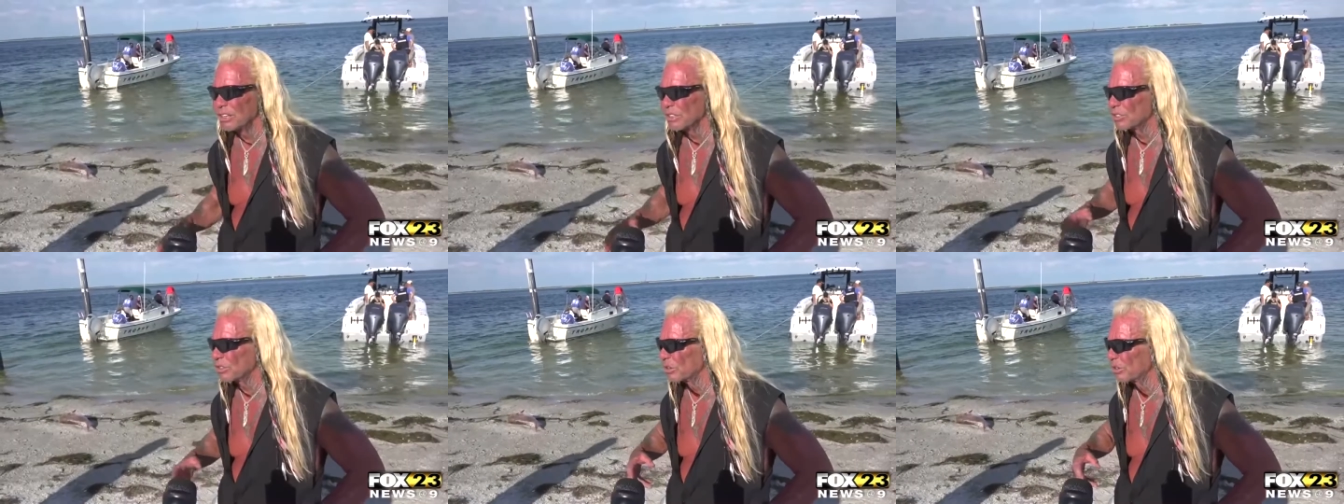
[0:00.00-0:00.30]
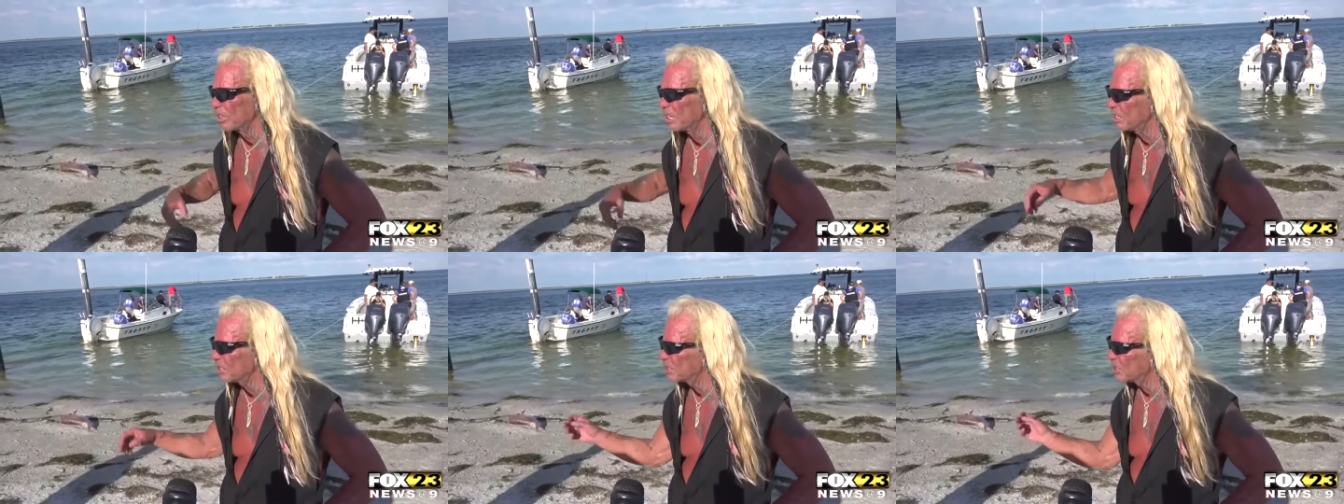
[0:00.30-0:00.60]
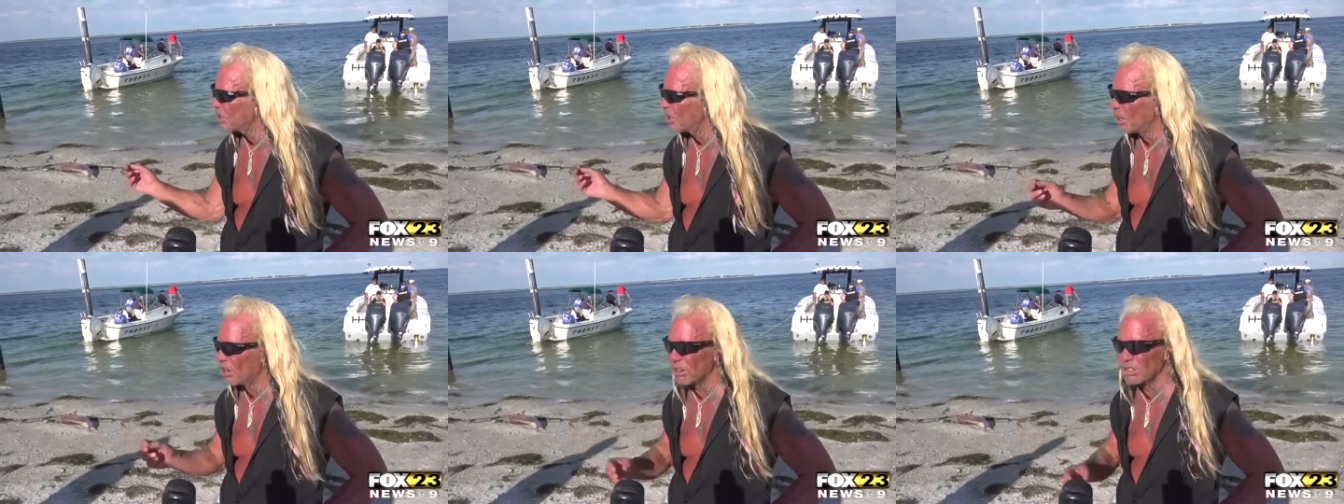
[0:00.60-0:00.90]
So these
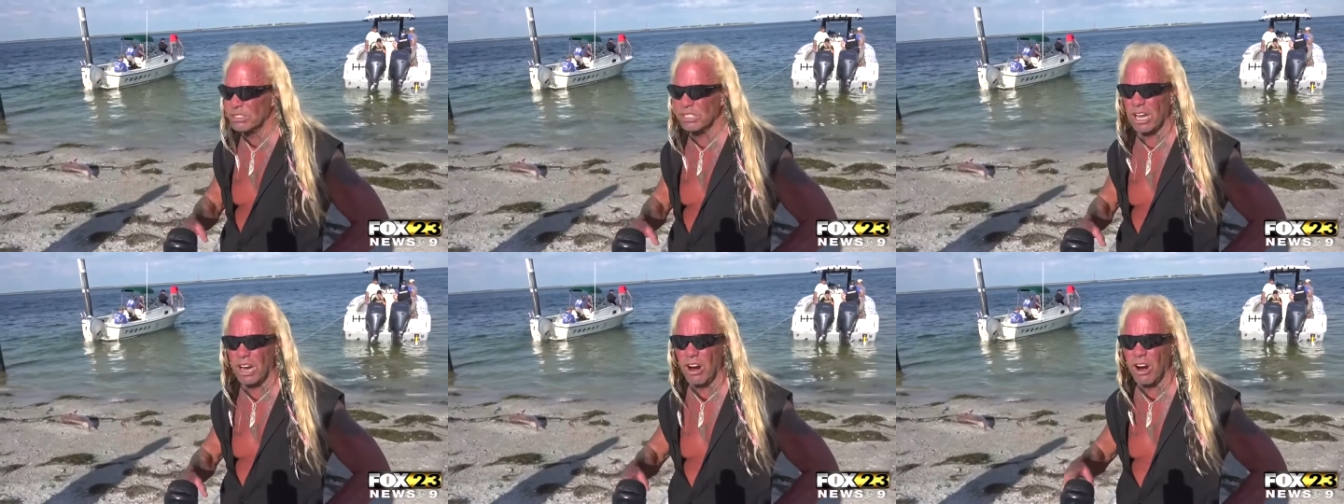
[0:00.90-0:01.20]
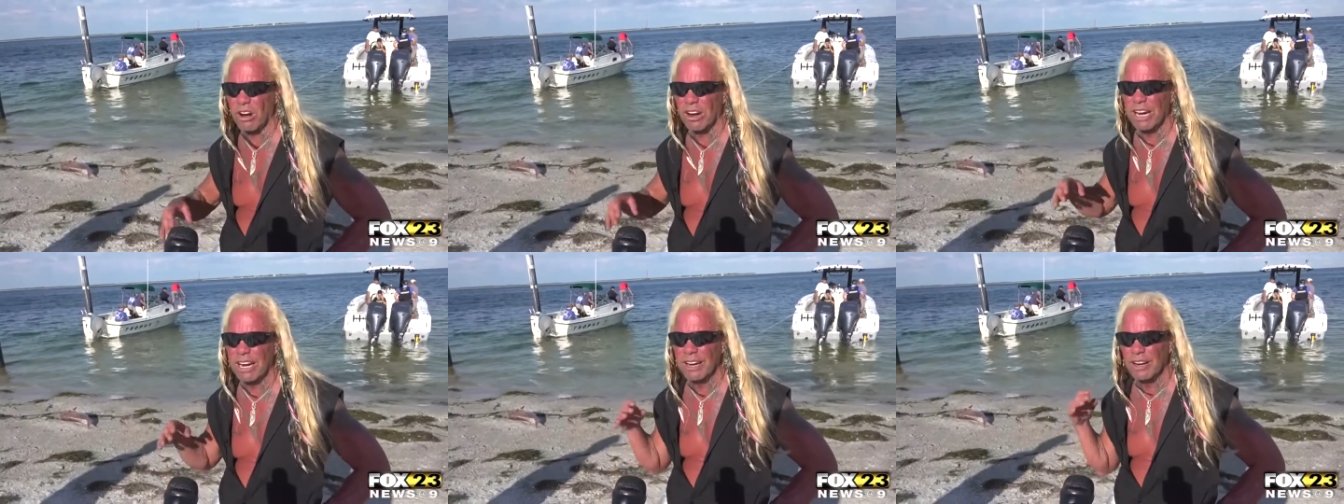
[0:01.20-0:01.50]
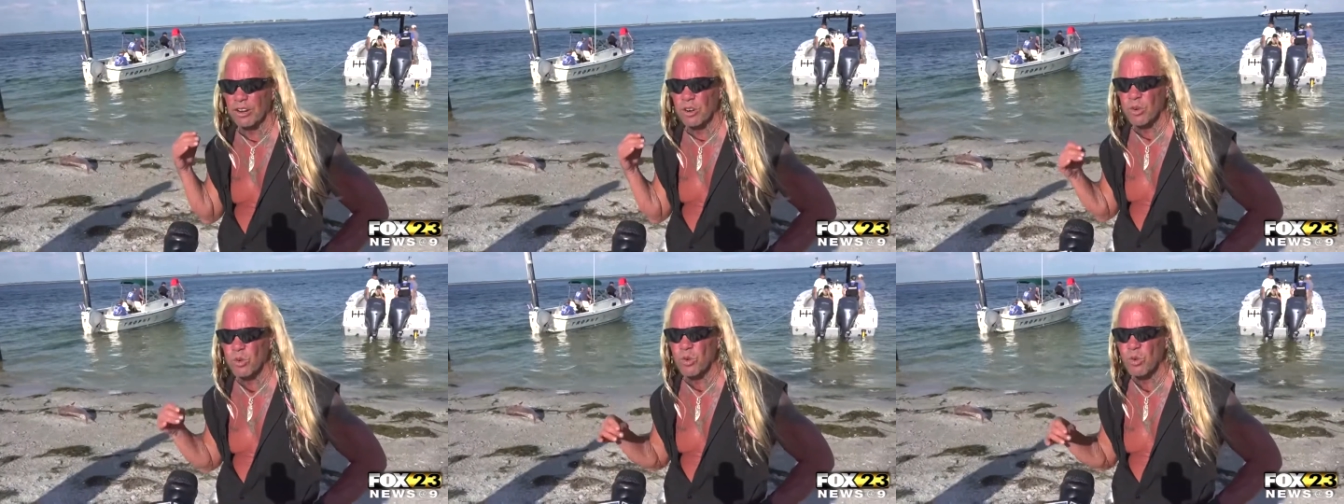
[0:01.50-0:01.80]
dogs are
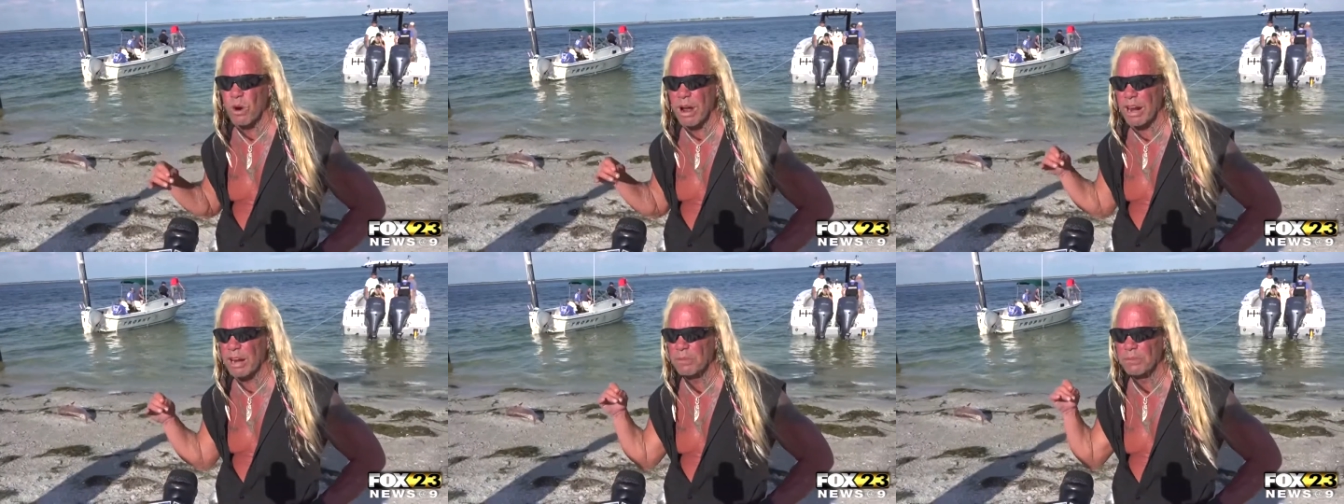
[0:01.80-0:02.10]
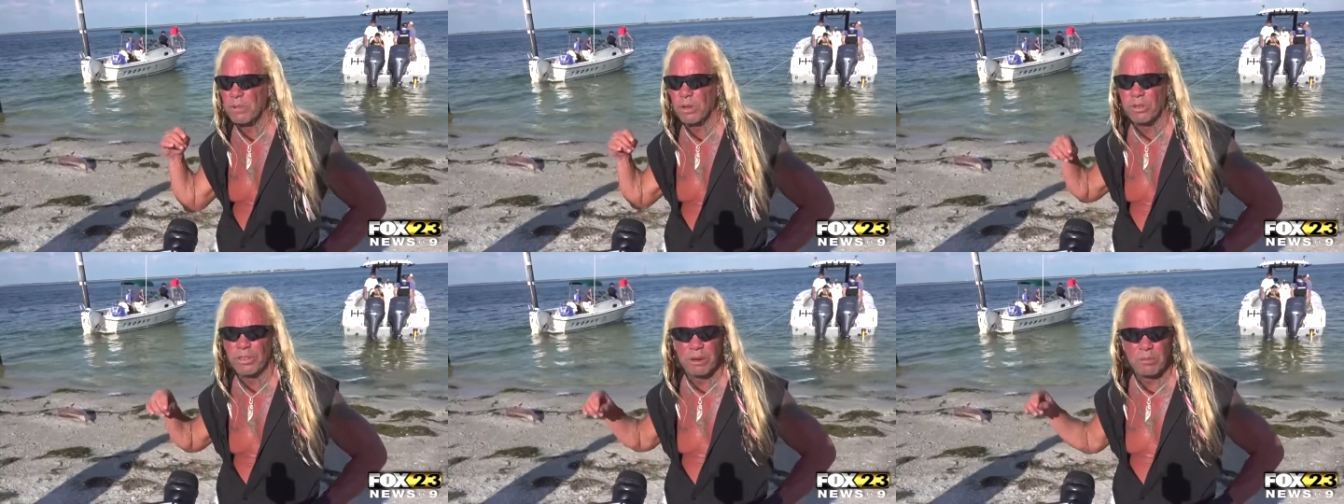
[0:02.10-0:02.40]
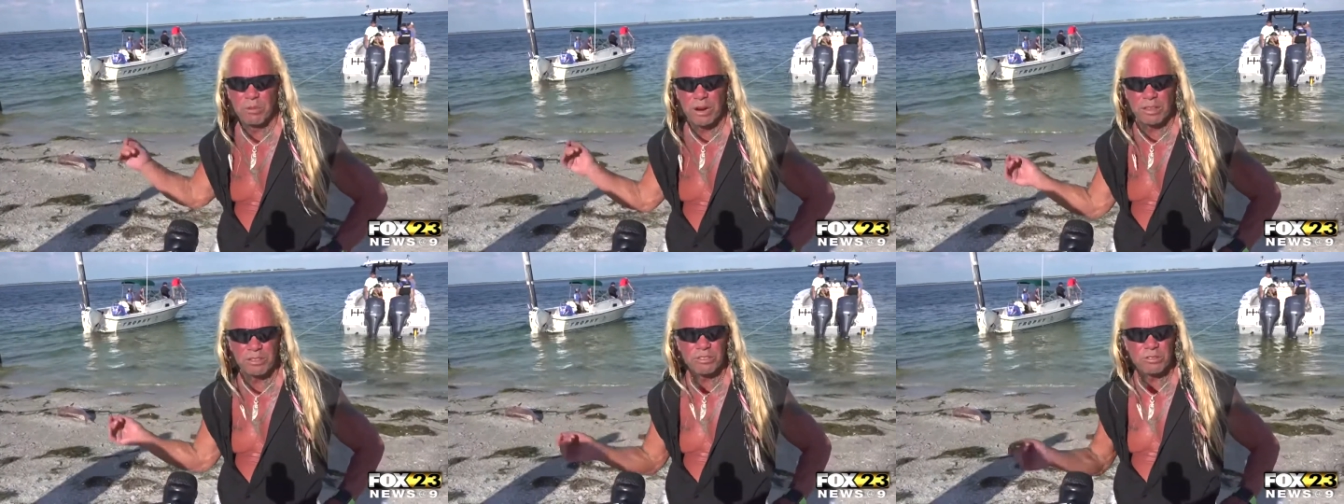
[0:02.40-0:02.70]
incredible.
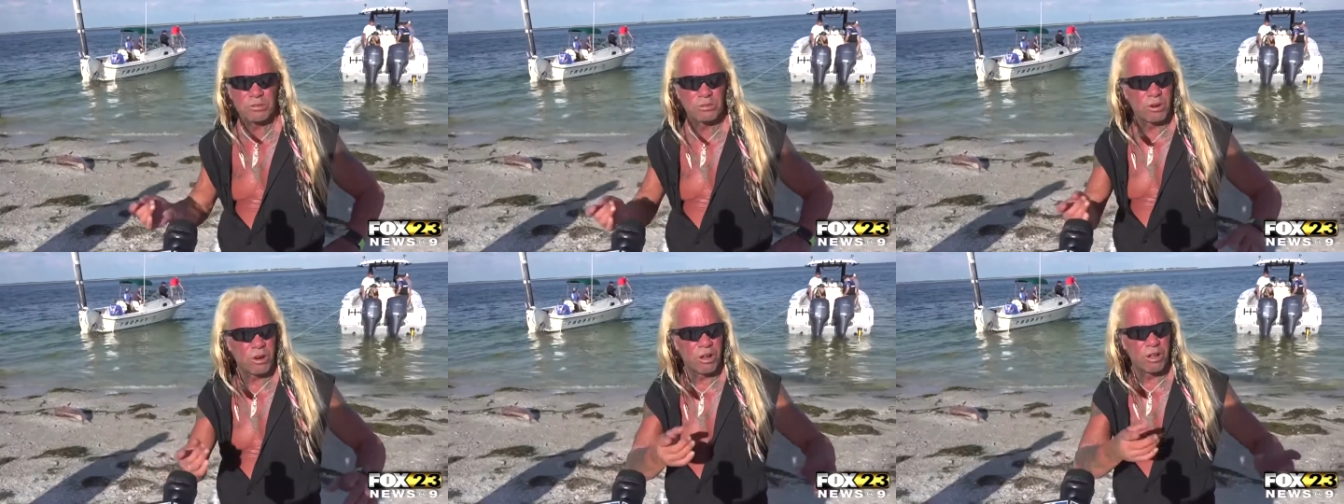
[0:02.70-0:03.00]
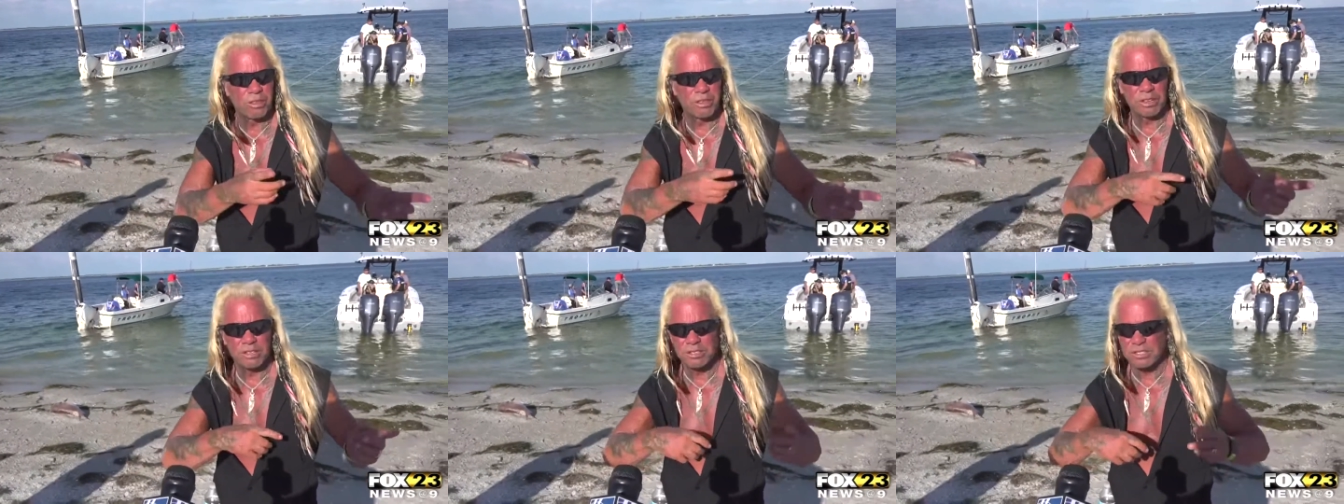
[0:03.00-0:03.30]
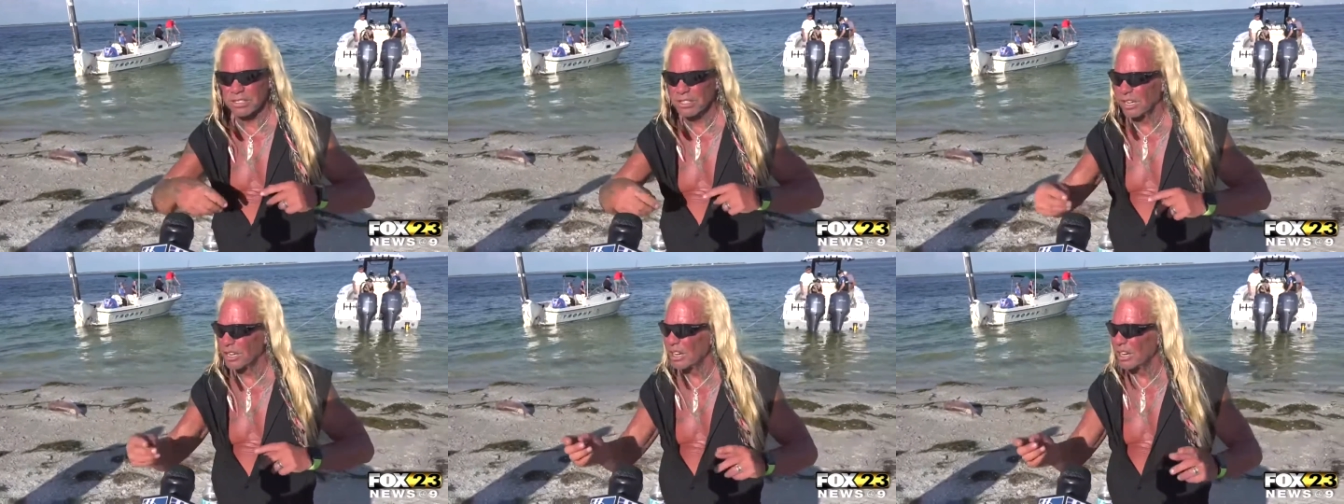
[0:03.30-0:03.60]
They went through all
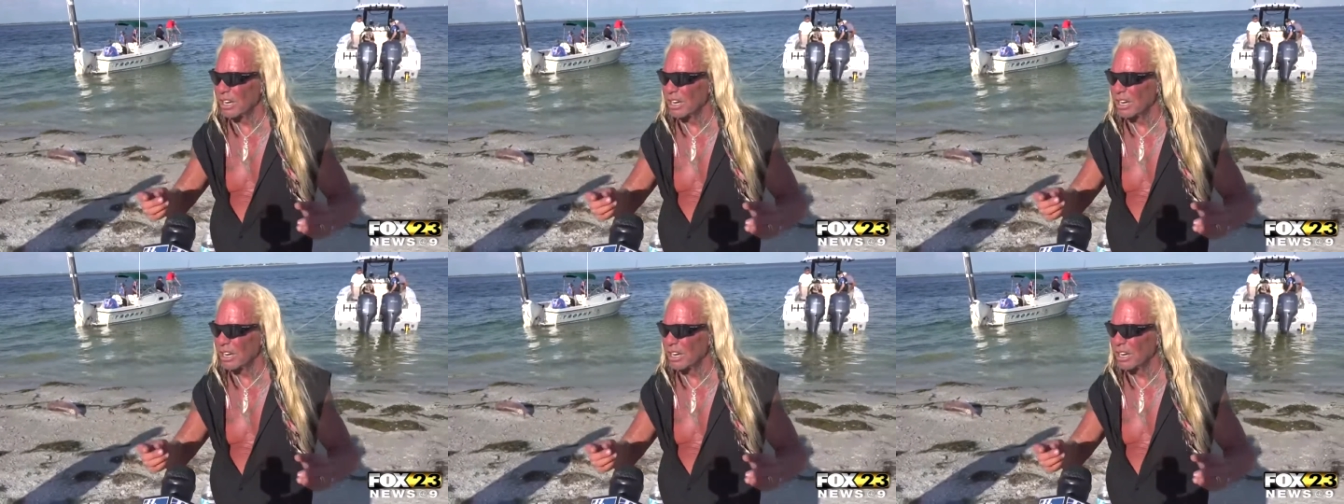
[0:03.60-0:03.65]
this.